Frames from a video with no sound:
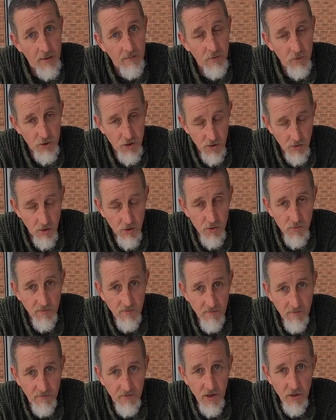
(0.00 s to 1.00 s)
I've also got
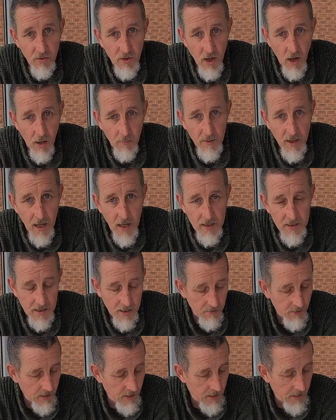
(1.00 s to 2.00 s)
something for you carp guys
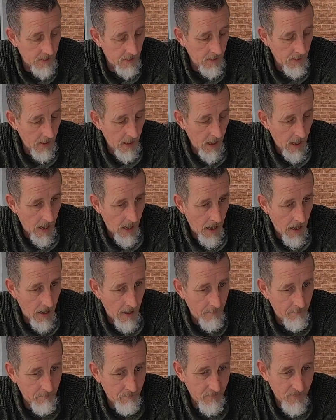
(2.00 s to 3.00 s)
out there.
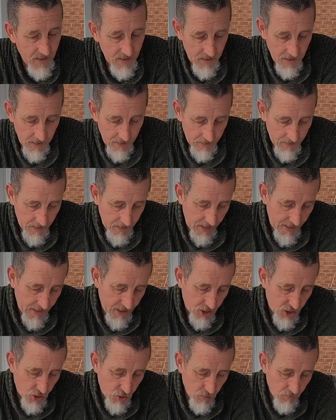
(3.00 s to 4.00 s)

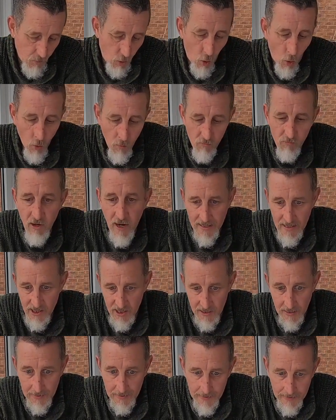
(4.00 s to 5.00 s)
It's
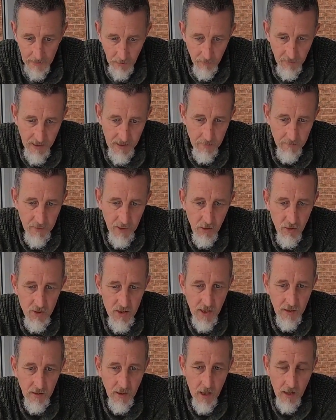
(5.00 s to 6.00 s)
uprated a little bit
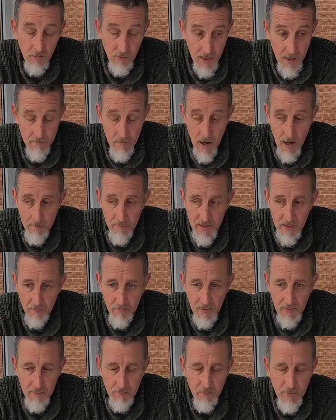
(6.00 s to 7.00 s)
because I'll get my
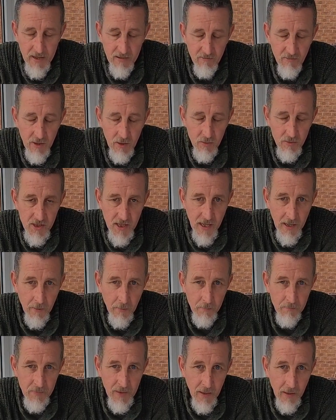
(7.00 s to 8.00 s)
big pit reels
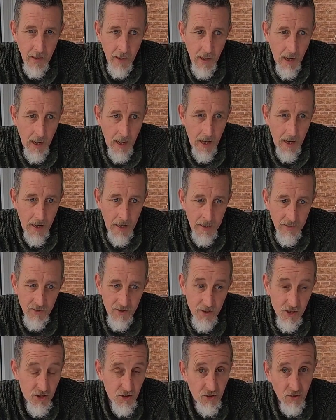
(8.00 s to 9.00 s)
out, and
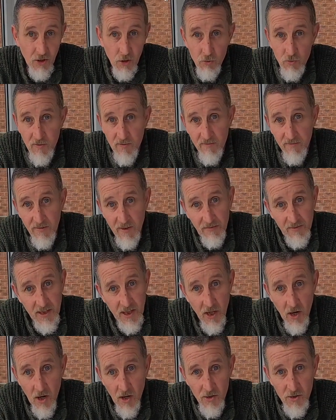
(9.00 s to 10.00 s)
there's
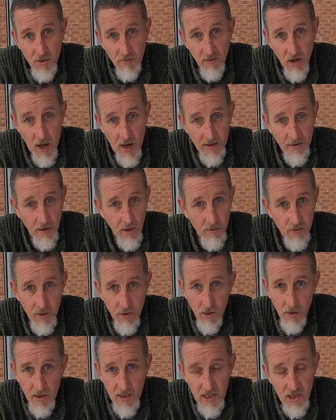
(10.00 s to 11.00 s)
350 yards of line
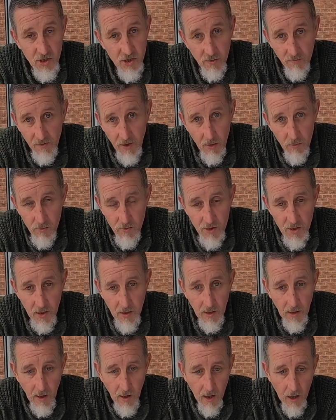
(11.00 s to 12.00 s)
loaded on each of those.
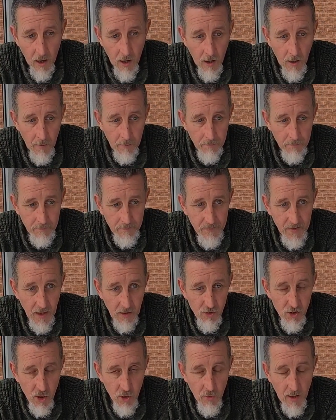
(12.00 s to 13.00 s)
I'll
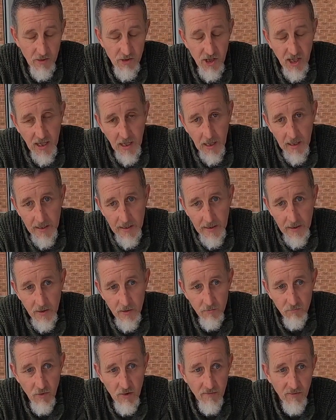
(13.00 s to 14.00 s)
show you how to
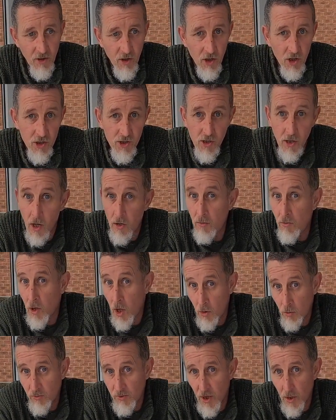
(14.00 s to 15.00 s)
clean, reverse,
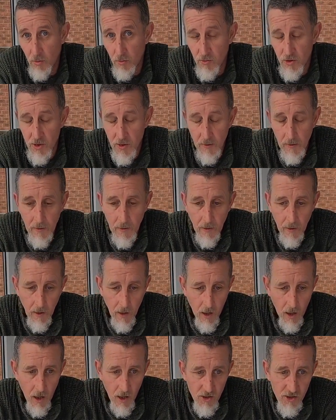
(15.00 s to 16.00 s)
load those.
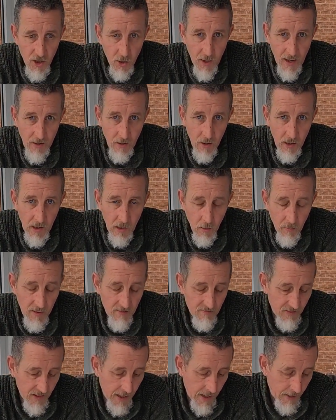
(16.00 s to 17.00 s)
So hang on a little
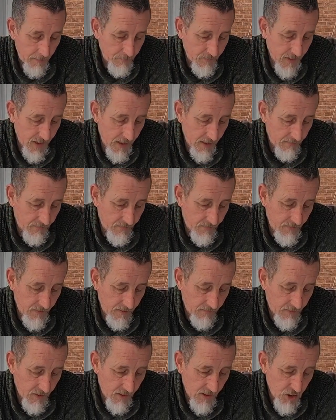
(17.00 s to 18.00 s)
bit for that
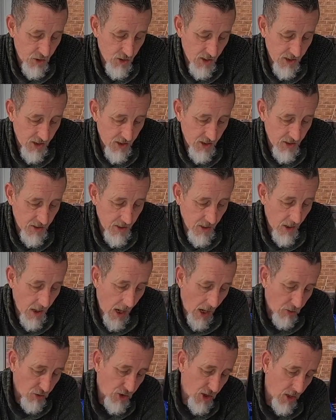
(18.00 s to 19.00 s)
if you're interested.
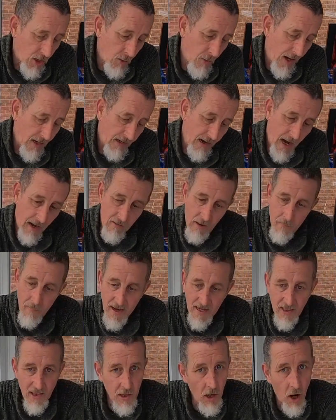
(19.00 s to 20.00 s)
I'll show you how I
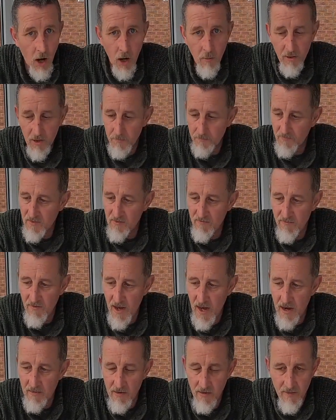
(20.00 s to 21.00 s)
make the arbor.
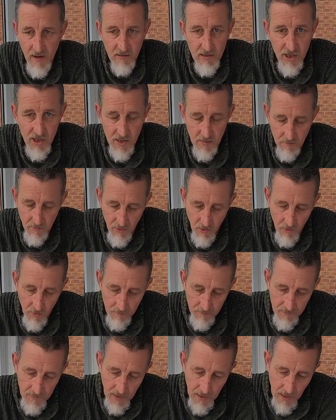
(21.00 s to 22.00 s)
Very, very
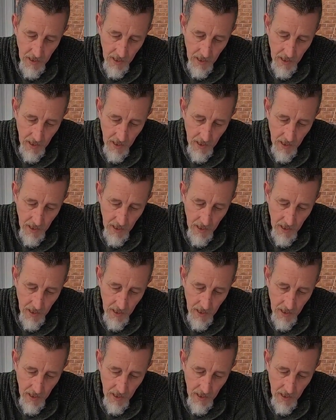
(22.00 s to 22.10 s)
simple.